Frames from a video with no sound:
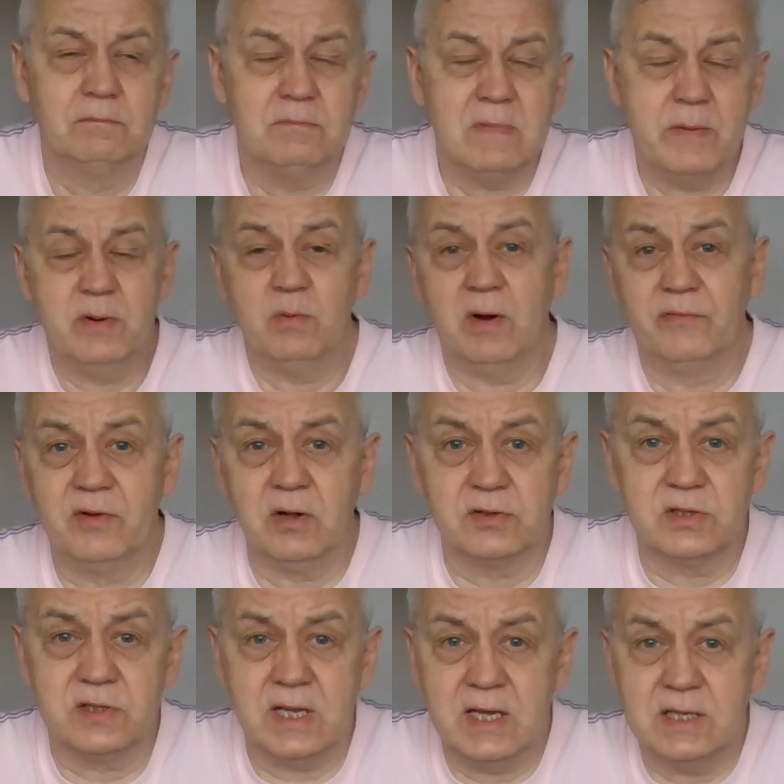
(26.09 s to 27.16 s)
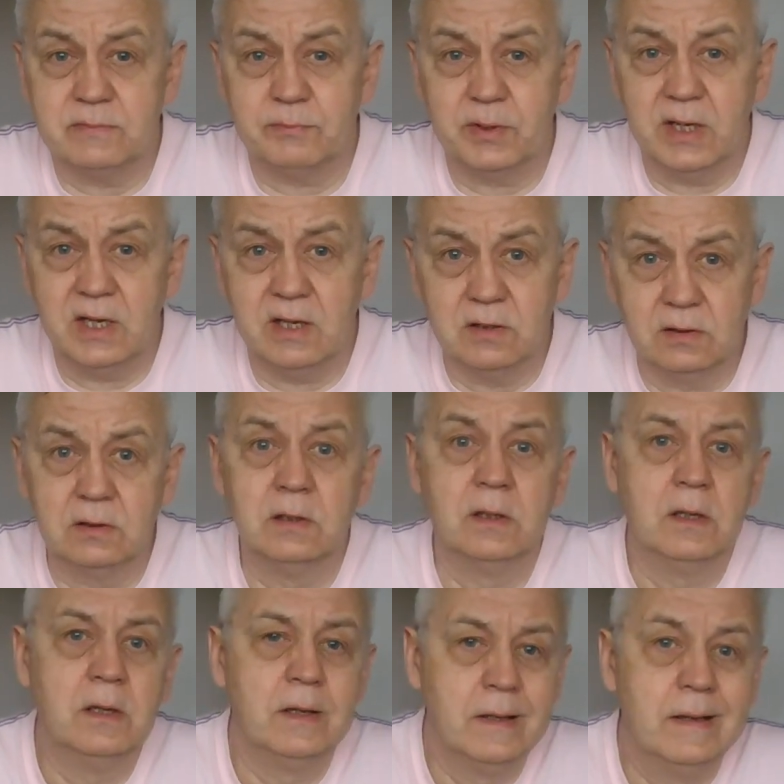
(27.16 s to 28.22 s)
Maybe what I've got to say isn't pretty good,
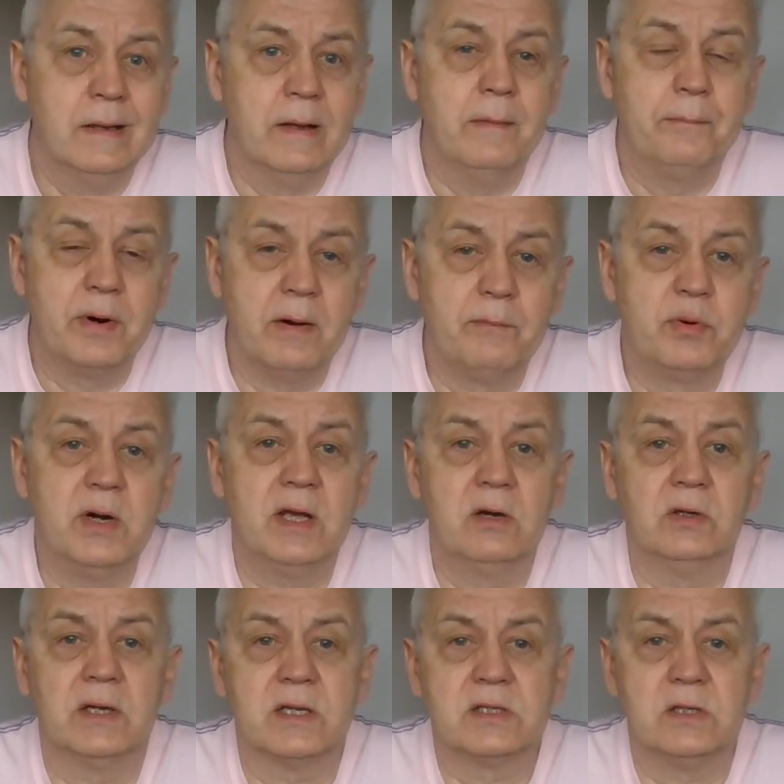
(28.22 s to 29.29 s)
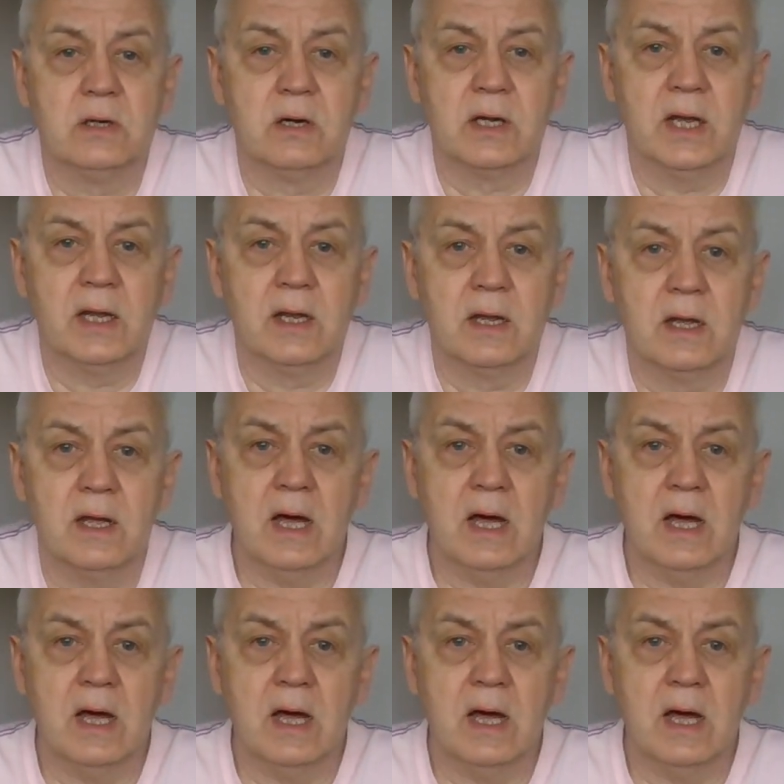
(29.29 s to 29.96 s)
but I'm pretty good at talking.